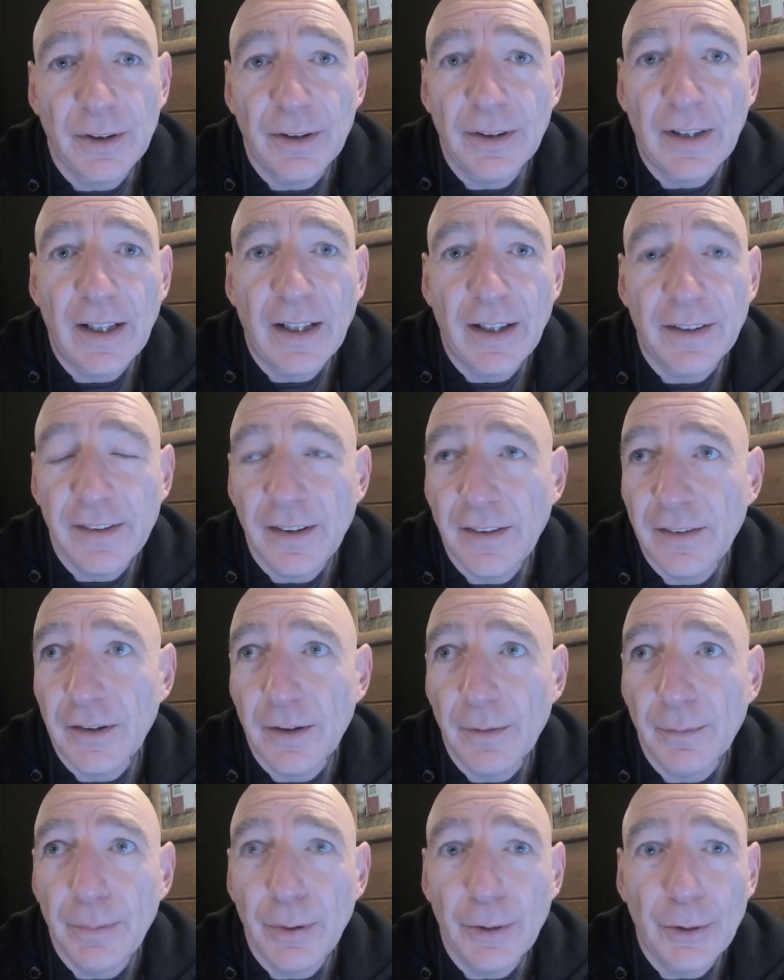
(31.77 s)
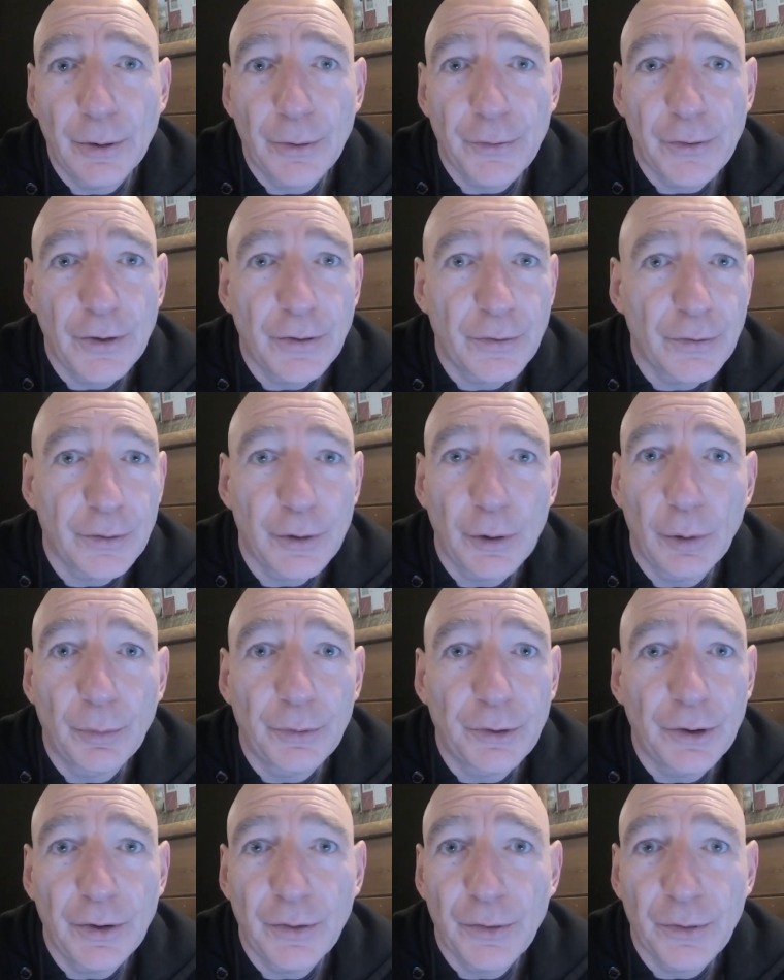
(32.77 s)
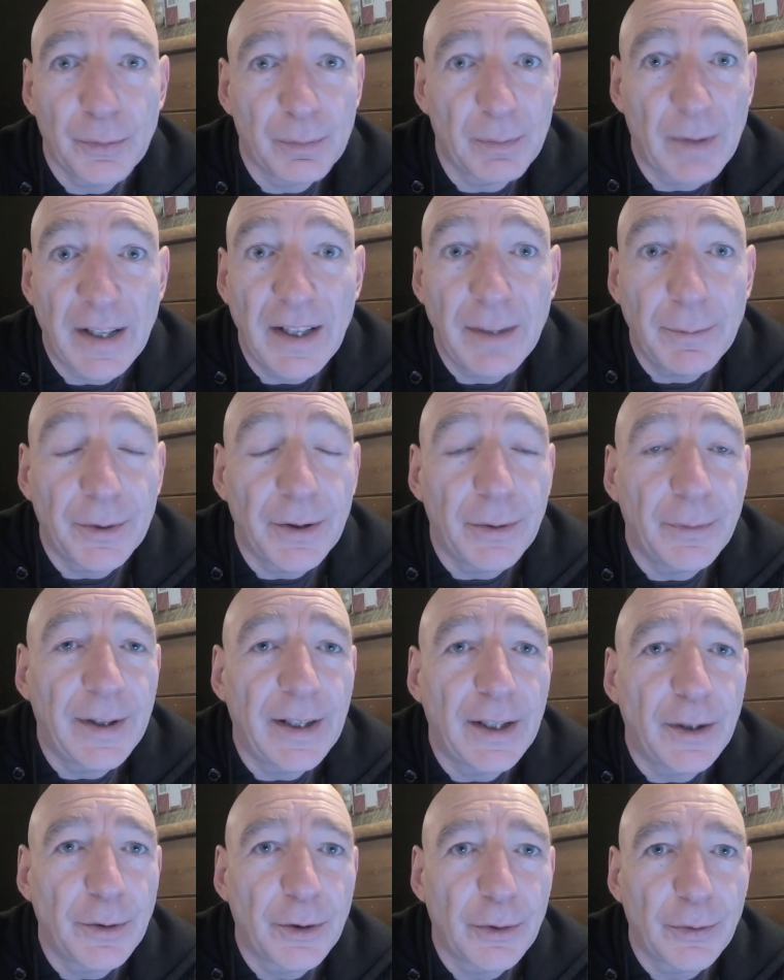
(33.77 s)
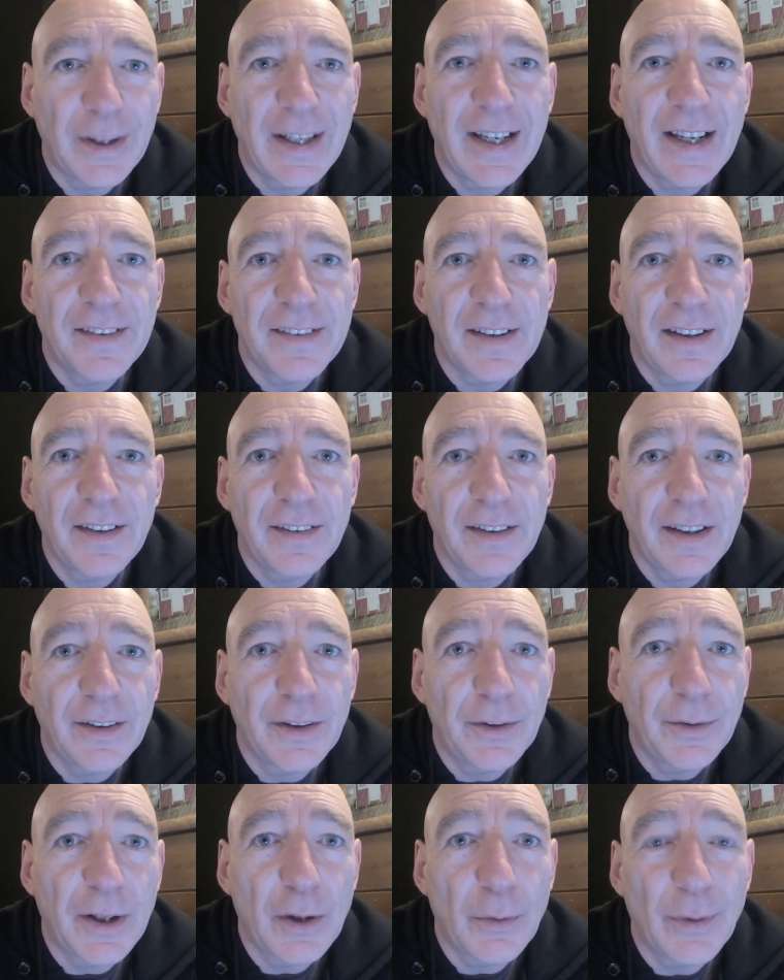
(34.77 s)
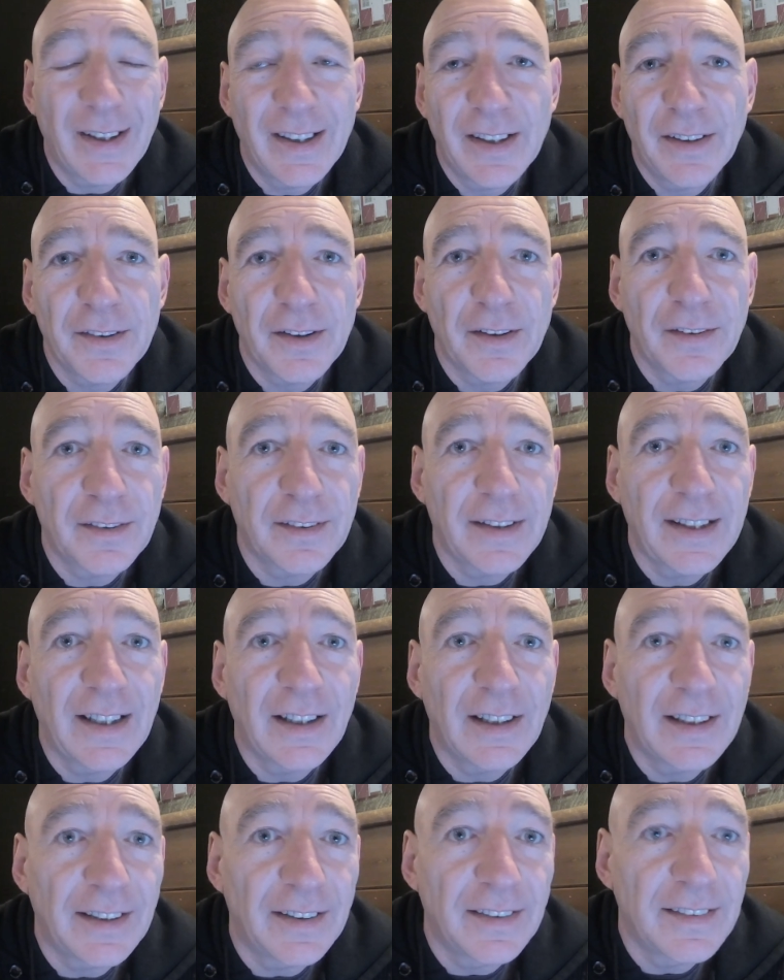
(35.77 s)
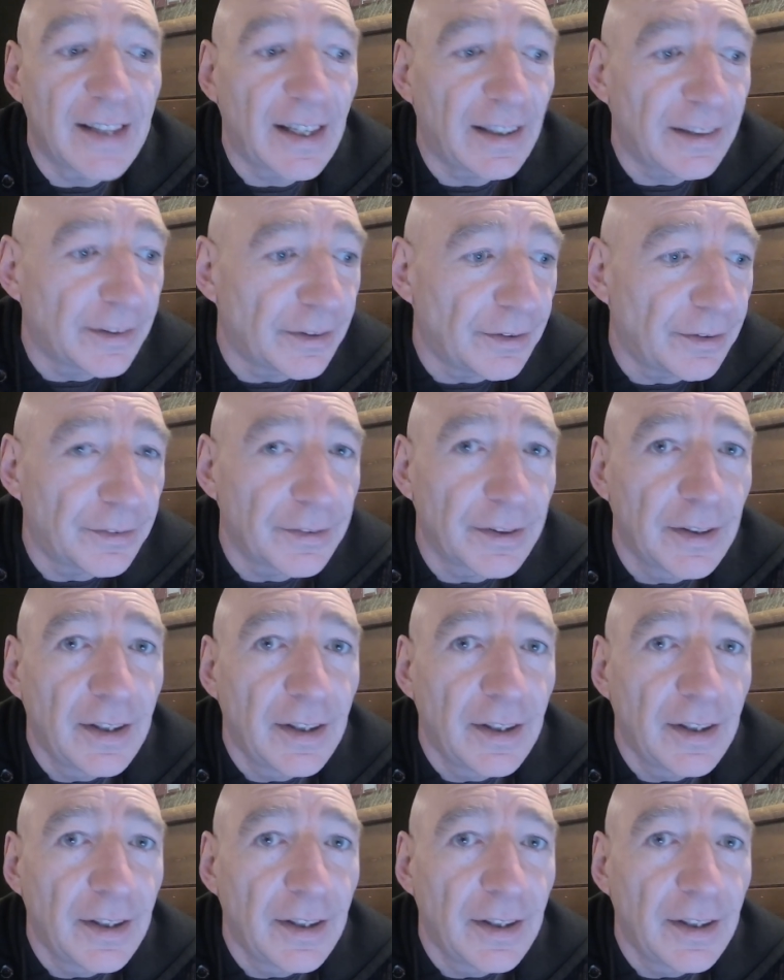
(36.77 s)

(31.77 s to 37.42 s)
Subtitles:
artists, composers, sculptors, anybody really who creates anything that requires skill and talent,